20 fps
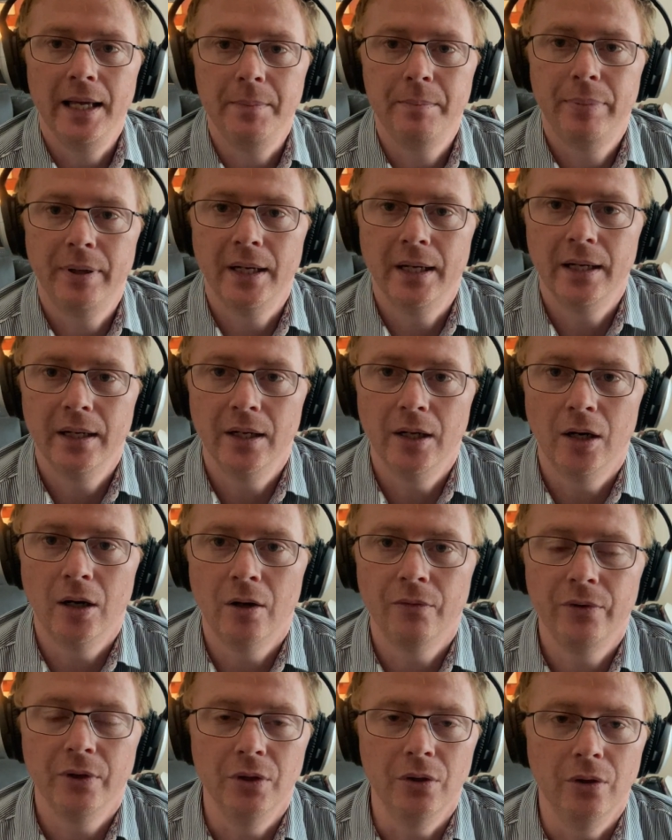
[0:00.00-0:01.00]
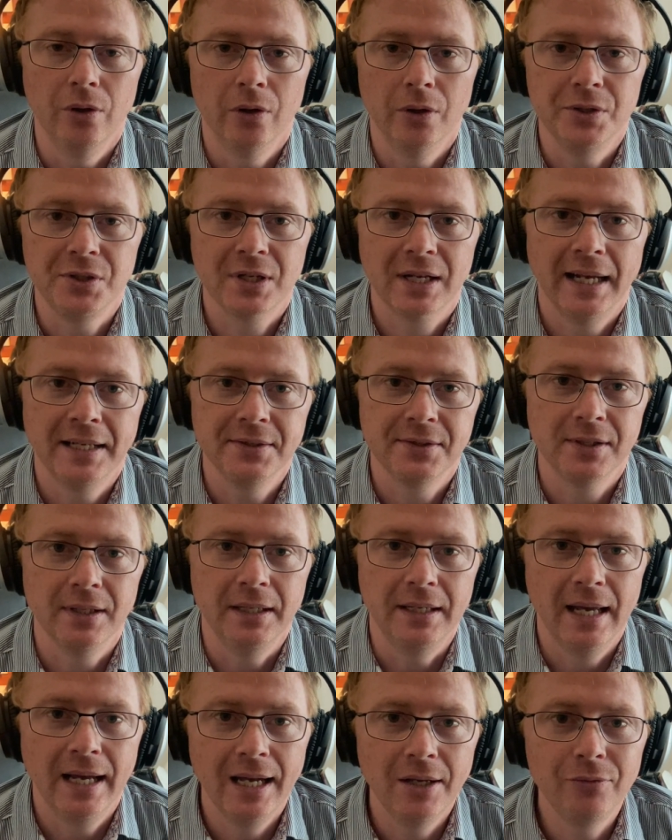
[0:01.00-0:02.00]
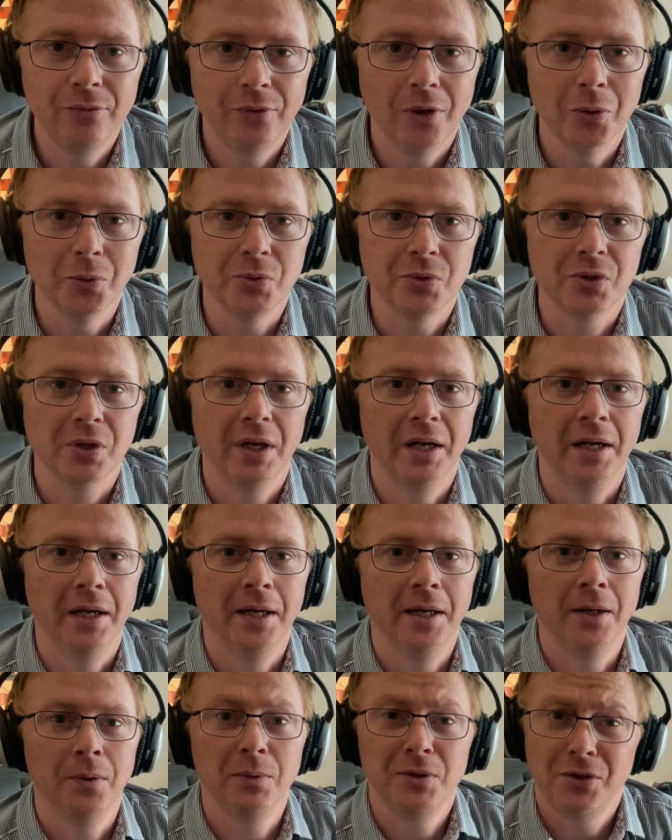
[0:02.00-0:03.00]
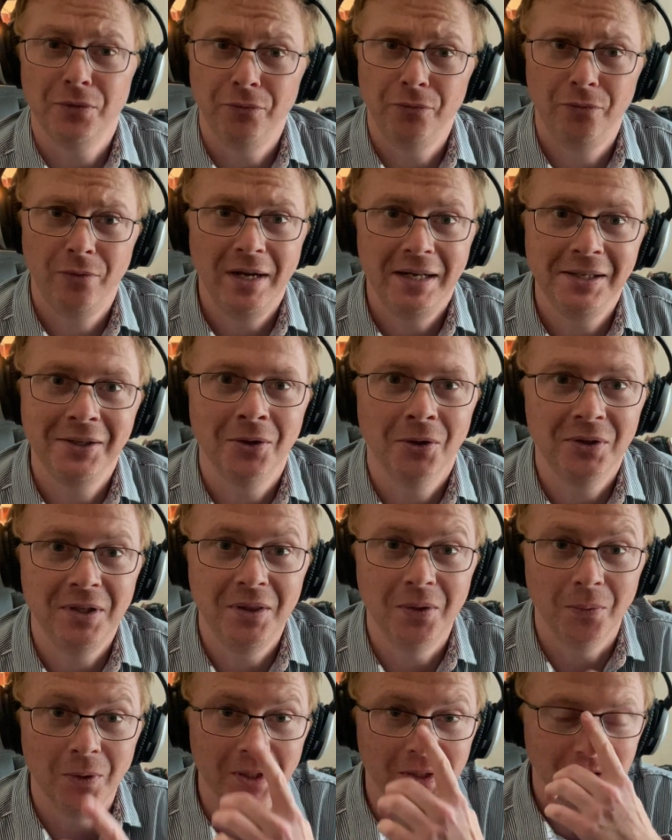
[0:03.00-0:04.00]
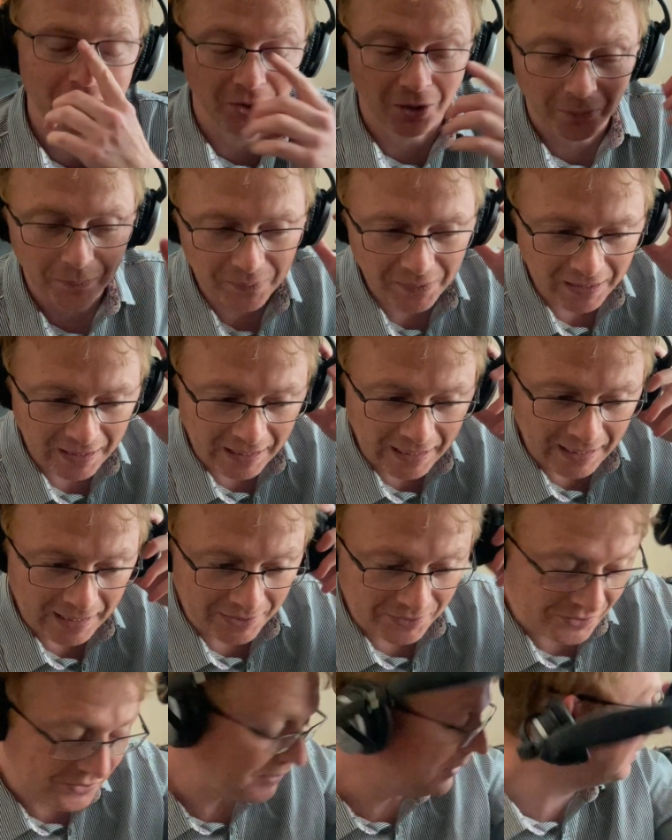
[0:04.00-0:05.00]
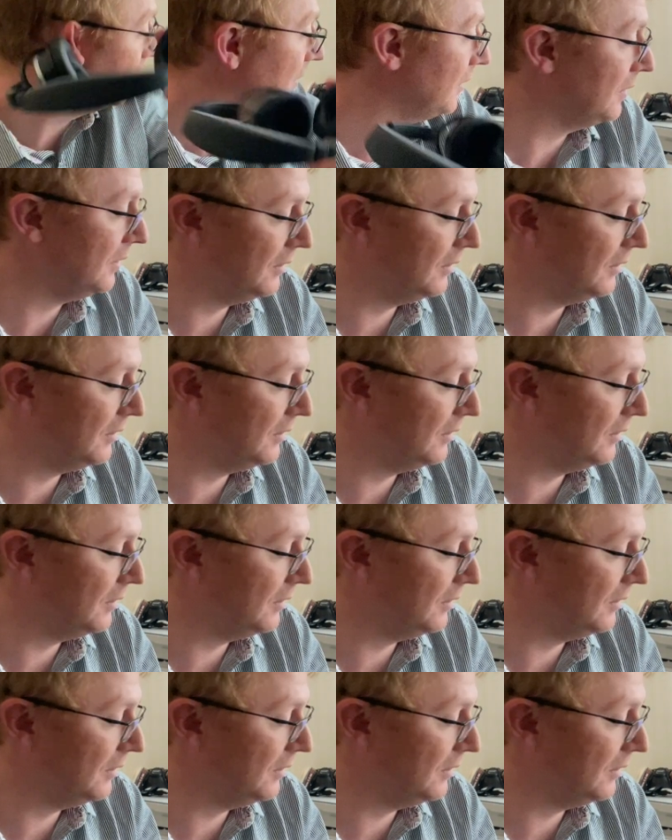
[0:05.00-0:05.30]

a pair of noise cancelling headphones, which are very good in the workshop, and